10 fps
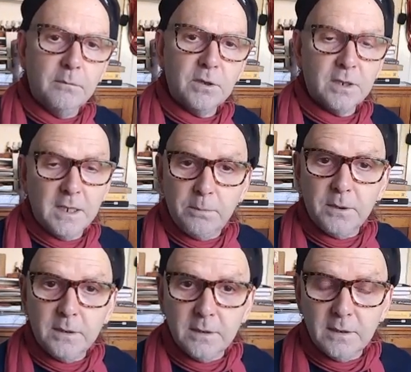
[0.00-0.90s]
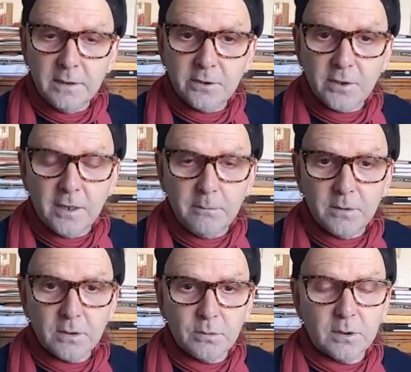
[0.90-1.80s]
sleeping in these
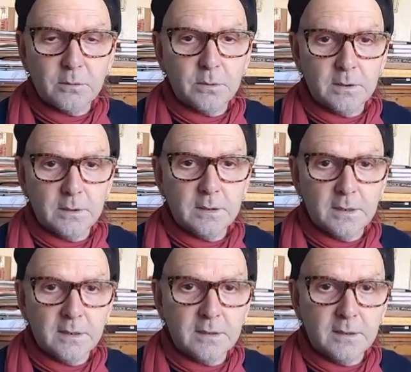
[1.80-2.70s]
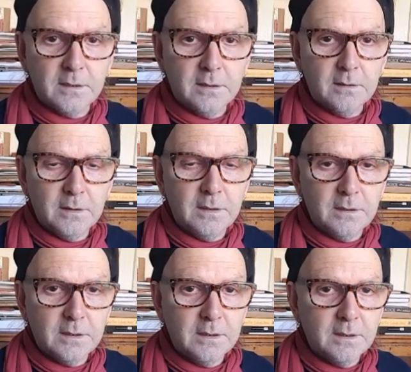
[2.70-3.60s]
chambers, which is one of the things they
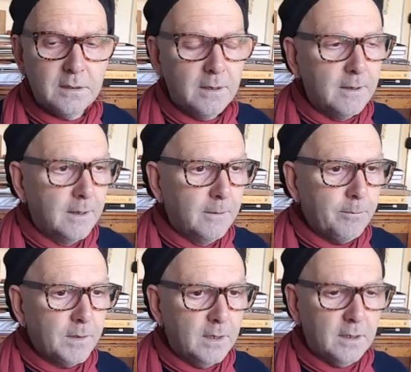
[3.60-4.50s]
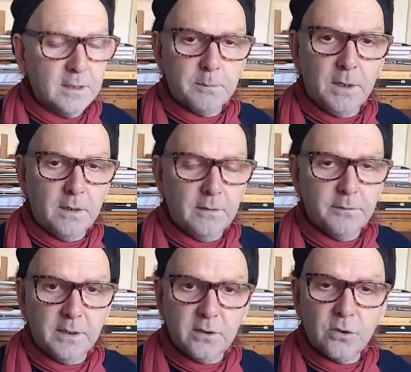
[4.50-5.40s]
did as part of
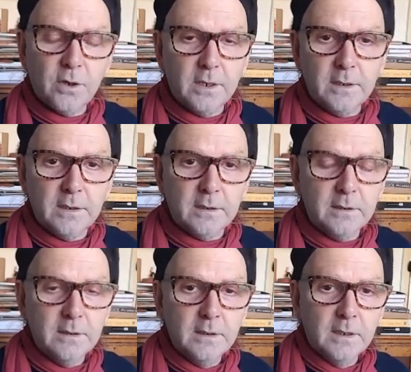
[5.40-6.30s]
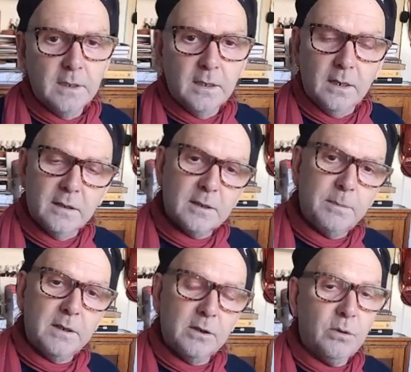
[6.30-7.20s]
their training,
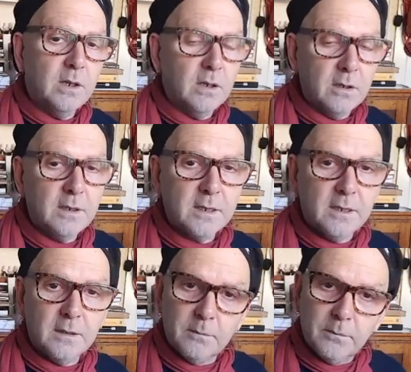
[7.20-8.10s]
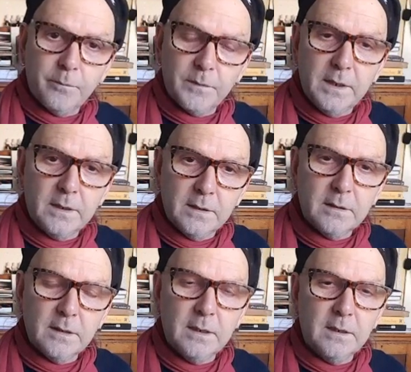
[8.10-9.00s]
spending quite a lot of time
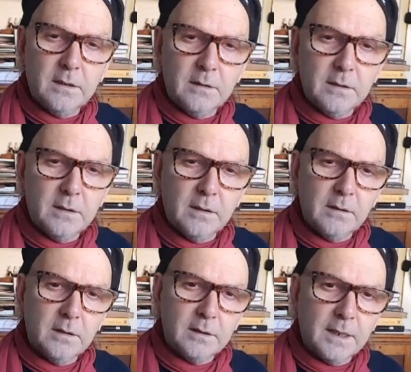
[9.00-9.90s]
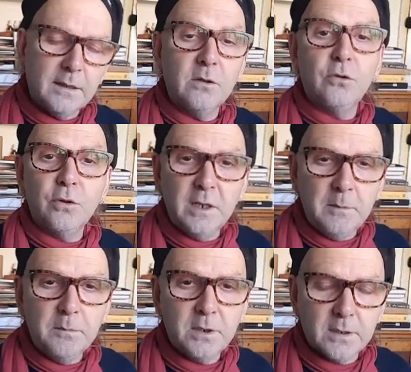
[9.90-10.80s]
in a kind of
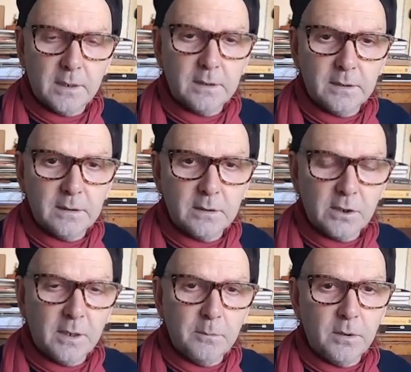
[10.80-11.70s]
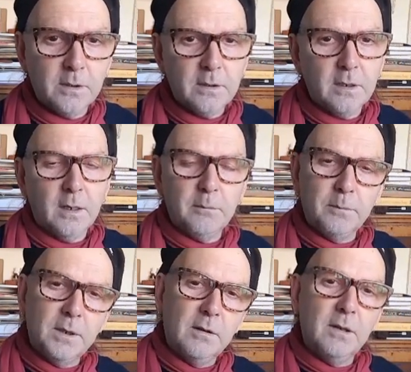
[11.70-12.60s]
dream state in the chamber, and
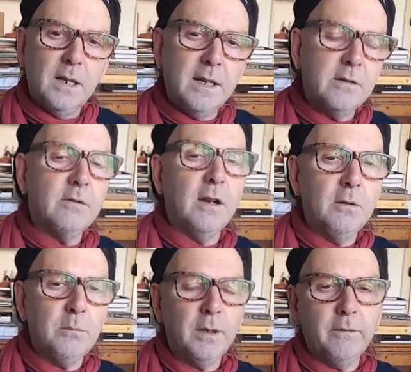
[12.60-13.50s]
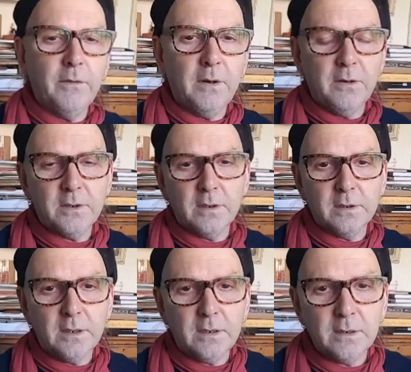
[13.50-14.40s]
being led around by various
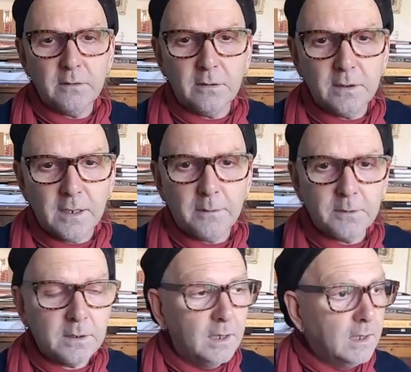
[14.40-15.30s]
other higher adepts